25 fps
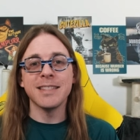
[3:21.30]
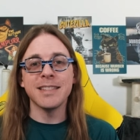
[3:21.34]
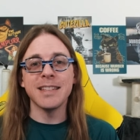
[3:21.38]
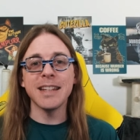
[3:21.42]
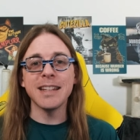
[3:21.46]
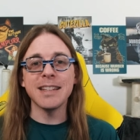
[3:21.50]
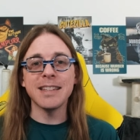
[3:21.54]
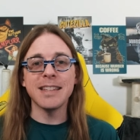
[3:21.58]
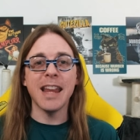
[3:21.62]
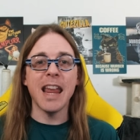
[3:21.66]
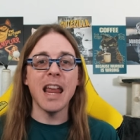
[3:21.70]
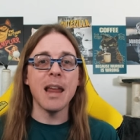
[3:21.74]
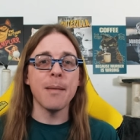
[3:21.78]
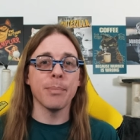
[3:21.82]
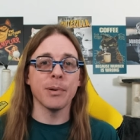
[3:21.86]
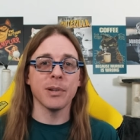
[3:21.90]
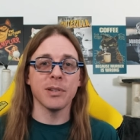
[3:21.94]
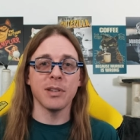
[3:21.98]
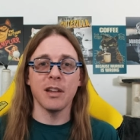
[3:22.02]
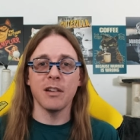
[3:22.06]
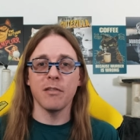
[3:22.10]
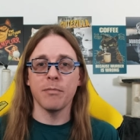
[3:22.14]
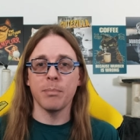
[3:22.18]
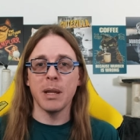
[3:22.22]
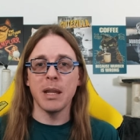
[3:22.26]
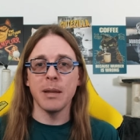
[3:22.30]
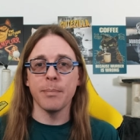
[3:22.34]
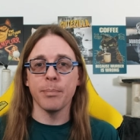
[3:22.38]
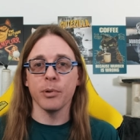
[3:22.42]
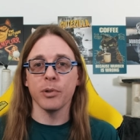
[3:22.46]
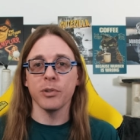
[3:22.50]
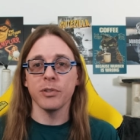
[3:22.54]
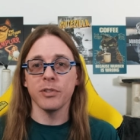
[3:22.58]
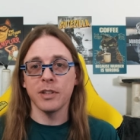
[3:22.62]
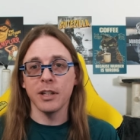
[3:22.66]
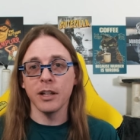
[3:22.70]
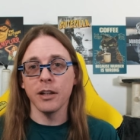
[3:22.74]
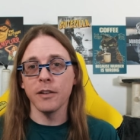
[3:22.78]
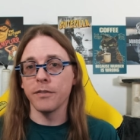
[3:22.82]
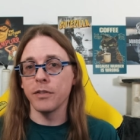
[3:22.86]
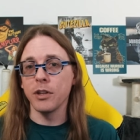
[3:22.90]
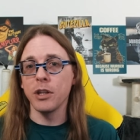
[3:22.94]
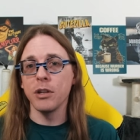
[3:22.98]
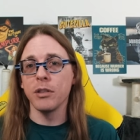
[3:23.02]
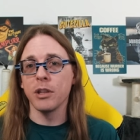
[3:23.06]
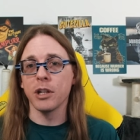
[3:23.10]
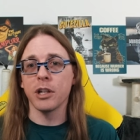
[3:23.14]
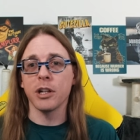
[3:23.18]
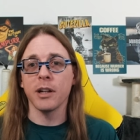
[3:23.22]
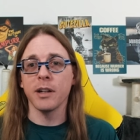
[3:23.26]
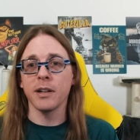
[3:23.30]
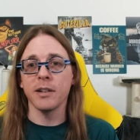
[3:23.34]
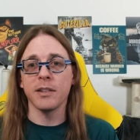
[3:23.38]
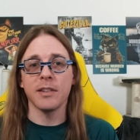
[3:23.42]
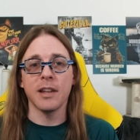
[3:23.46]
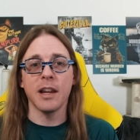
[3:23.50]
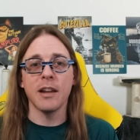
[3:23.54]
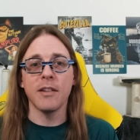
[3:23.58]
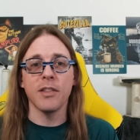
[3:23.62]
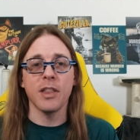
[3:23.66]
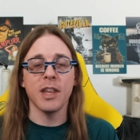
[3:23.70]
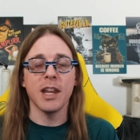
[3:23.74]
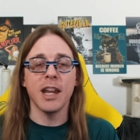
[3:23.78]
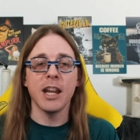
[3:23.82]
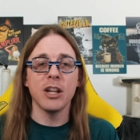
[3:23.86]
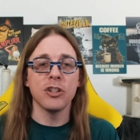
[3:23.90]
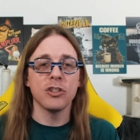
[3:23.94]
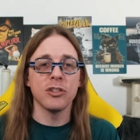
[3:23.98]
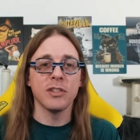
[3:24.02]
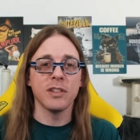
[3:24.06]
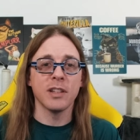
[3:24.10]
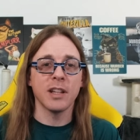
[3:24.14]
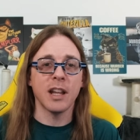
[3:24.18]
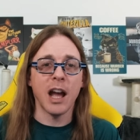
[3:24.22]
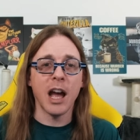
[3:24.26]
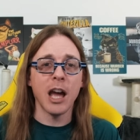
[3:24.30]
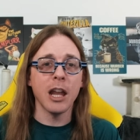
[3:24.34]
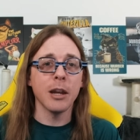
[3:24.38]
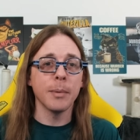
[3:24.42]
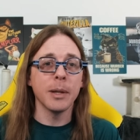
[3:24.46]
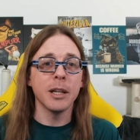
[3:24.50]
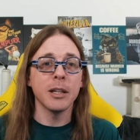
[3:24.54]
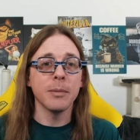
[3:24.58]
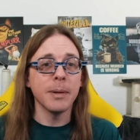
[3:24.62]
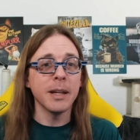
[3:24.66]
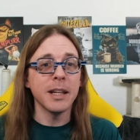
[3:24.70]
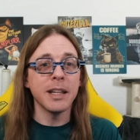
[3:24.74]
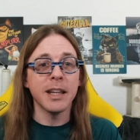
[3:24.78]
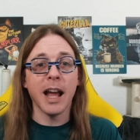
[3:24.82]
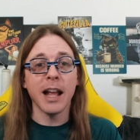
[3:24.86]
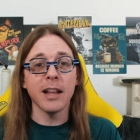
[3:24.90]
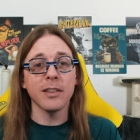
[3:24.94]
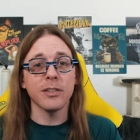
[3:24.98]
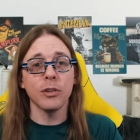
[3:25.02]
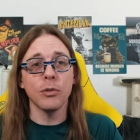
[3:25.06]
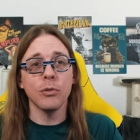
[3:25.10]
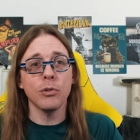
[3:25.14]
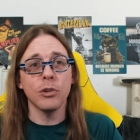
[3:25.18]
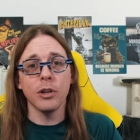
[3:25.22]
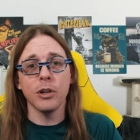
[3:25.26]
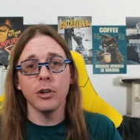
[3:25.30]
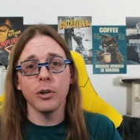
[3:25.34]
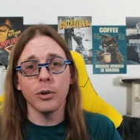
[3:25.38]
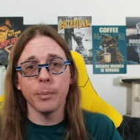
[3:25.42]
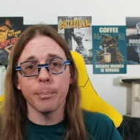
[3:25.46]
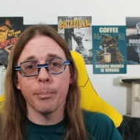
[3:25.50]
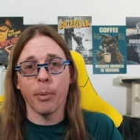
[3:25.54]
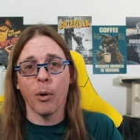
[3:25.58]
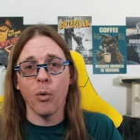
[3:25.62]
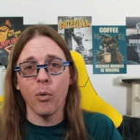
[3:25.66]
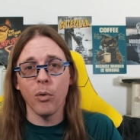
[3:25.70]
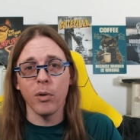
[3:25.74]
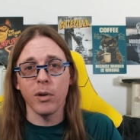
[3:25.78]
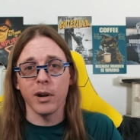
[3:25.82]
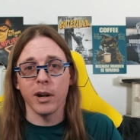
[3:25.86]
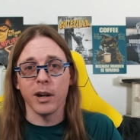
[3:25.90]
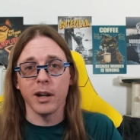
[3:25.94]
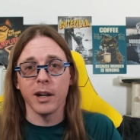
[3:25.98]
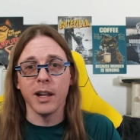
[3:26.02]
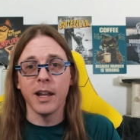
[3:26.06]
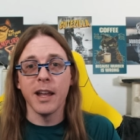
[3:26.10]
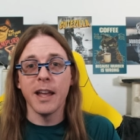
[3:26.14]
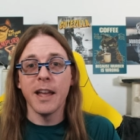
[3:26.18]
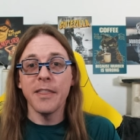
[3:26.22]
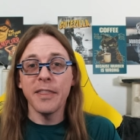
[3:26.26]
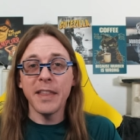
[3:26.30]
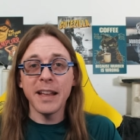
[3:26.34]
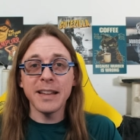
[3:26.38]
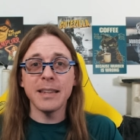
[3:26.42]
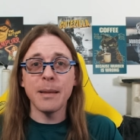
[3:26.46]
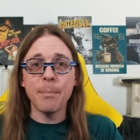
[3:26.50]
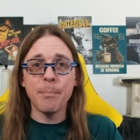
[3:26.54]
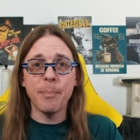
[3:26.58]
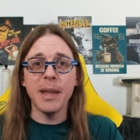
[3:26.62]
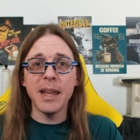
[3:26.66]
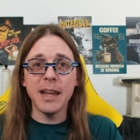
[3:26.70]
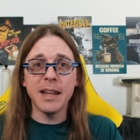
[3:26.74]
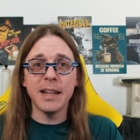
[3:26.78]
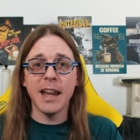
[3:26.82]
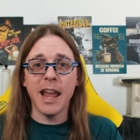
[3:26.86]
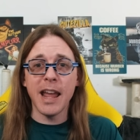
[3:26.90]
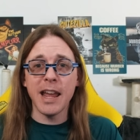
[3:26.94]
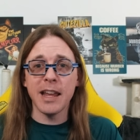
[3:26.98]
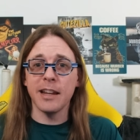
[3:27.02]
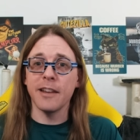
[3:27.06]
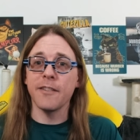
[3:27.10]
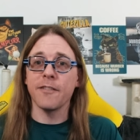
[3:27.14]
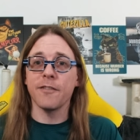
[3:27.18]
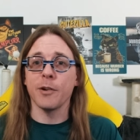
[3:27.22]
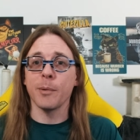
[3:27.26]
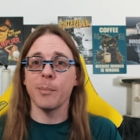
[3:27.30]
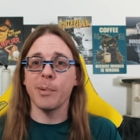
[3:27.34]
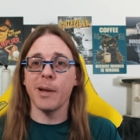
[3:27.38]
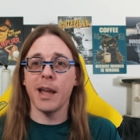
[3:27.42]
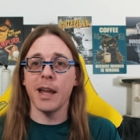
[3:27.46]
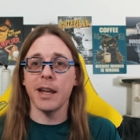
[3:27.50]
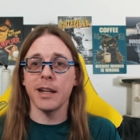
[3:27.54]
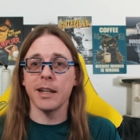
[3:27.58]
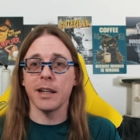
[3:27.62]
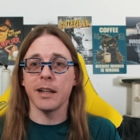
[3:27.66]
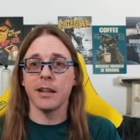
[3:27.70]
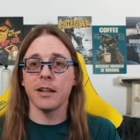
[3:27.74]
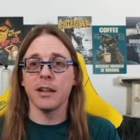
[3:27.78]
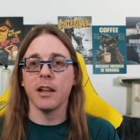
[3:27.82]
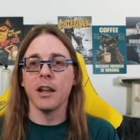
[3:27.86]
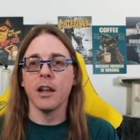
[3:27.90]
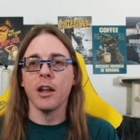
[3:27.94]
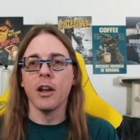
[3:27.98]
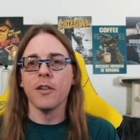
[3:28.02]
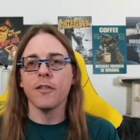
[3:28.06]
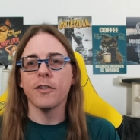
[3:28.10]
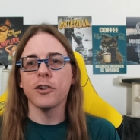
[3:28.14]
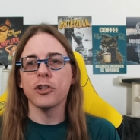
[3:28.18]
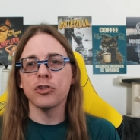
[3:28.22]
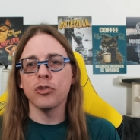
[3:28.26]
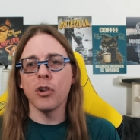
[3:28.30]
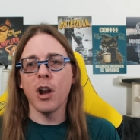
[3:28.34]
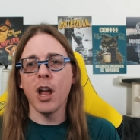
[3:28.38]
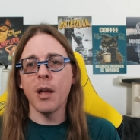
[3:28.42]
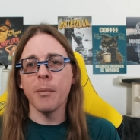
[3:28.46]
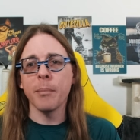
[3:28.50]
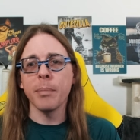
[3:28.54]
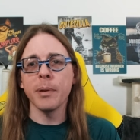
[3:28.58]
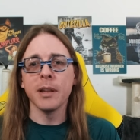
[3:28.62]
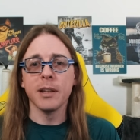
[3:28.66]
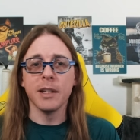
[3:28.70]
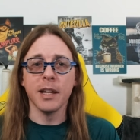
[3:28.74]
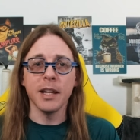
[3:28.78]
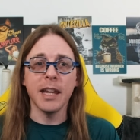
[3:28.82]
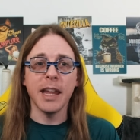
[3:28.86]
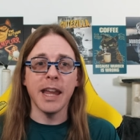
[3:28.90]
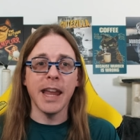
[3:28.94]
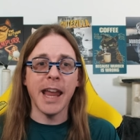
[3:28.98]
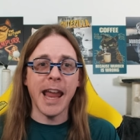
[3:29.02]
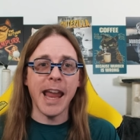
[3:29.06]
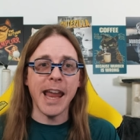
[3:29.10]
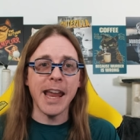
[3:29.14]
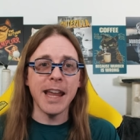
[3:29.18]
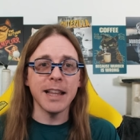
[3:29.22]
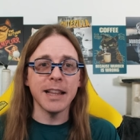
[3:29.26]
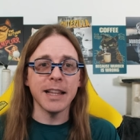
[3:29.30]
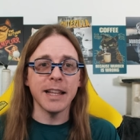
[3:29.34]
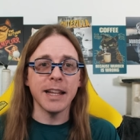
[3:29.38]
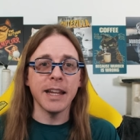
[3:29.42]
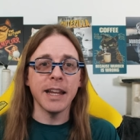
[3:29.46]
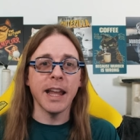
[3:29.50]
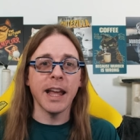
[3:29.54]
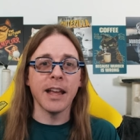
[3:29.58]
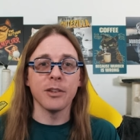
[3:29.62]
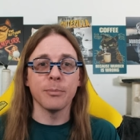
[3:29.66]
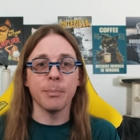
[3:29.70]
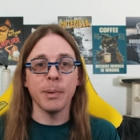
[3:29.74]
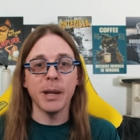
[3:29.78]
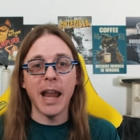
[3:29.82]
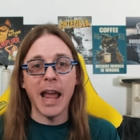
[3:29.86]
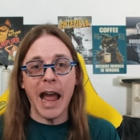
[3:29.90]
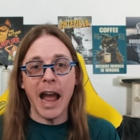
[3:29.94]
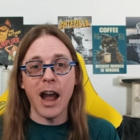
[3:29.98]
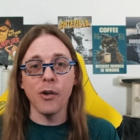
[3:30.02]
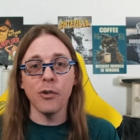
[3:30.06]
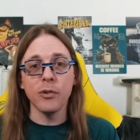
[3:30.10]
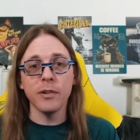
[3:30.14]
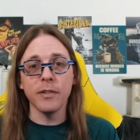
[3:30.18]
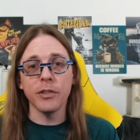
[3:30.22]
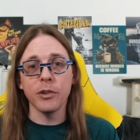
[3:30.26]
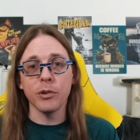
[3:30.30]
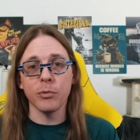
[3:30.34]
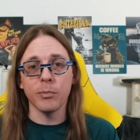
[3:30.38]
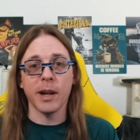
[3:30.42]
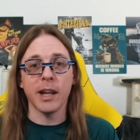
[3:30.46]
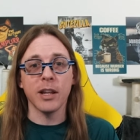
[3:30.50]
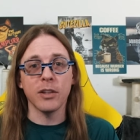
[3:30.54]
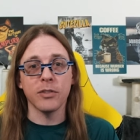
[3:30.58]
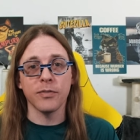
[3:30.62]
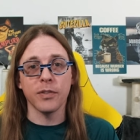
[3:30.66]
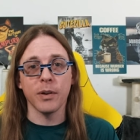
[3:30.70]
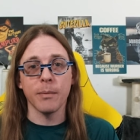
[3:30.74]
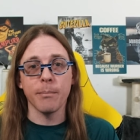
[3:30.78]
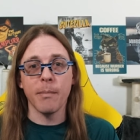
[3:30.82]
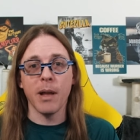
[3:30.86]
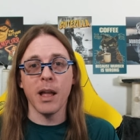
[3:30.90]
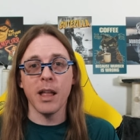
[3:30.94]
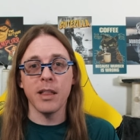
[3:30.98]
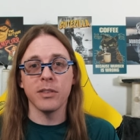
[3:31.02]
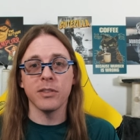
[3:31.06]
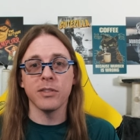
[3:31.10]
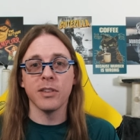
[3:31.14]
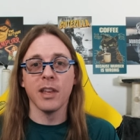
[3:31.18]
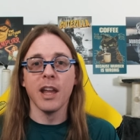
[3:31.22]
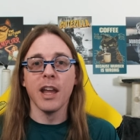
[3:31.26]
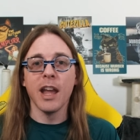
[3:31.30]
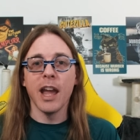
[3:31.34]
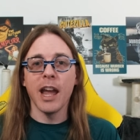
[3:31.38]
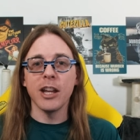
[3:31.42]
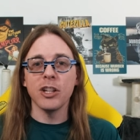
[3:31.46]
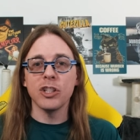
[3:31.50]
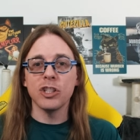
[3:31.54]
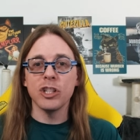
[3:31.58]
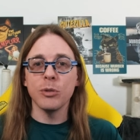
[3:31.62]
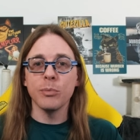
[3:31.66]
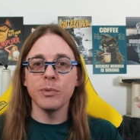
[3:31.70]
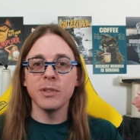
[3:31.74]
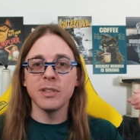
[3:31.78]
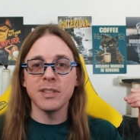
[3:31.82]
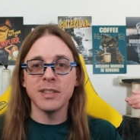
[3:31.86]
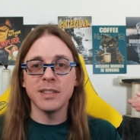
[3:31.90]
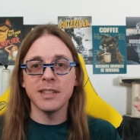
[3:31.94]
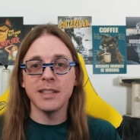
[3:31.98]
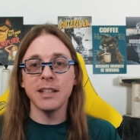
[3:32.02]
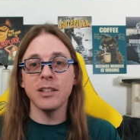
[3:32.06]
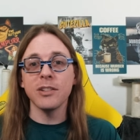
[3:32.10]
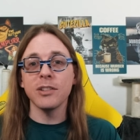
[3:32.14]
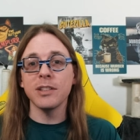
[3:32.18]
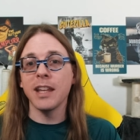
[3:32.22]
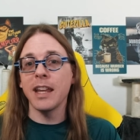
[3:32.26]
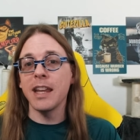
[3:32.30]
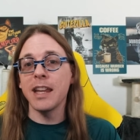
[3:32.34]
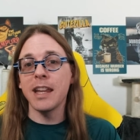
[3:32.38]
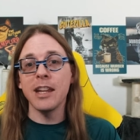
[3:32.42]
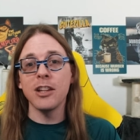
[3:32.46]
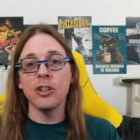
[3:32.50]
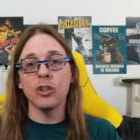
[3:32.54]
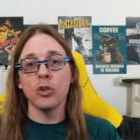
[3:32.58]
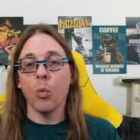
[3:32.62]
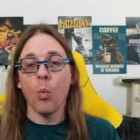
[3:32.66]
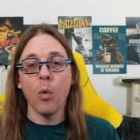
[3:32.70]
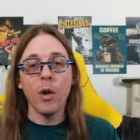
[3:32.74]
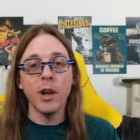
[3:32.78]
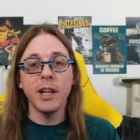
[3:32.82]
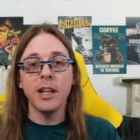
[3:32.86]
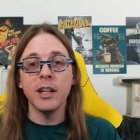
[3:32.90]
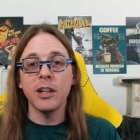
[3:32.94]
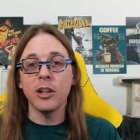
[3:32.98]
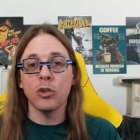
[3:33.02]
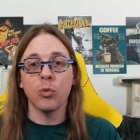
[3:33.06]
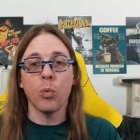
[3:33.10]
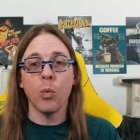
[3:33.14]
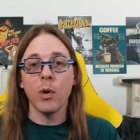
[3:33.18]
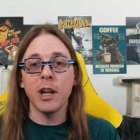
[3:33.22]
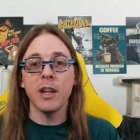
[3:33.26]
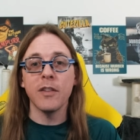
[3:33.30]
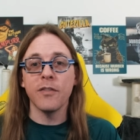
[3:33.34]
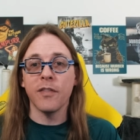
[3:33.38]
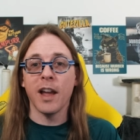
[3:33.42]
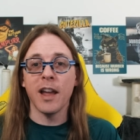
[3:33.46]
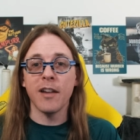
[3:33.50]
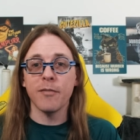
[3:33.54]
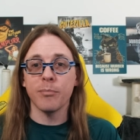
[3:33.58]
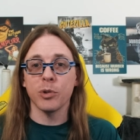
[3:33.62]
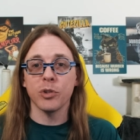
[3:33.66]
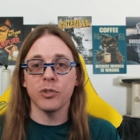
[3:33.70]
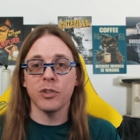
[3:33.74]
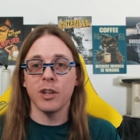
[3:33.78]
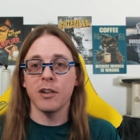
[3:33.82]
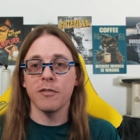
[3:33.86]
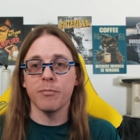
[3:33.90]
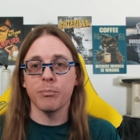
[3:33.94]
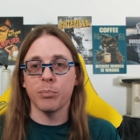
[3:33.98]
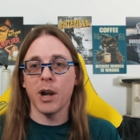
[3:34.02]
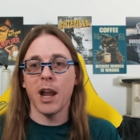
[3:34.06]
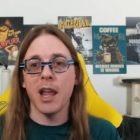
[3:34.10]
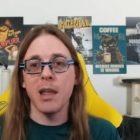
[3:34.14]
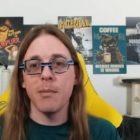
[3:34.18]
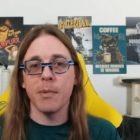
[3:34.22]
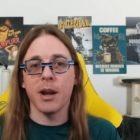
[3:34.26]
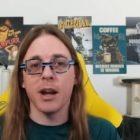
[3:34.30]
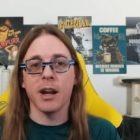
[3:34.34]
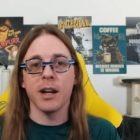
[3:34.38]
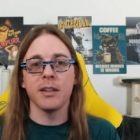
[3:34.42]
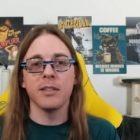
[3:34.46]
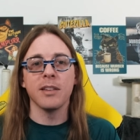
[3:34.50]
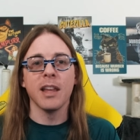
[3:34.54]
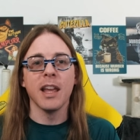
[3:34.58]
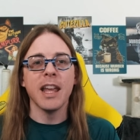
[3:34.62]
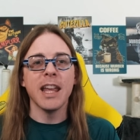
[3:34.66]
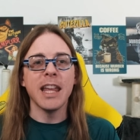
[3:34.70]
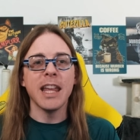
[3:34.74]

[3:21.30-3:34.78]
68% of people still view the current state of the nation's economy to be not so good or poor. That's a big negative for Biden. For Trump, Nikki Haley has been out of the race for months, and she was still taking 20 to 25% of primaries.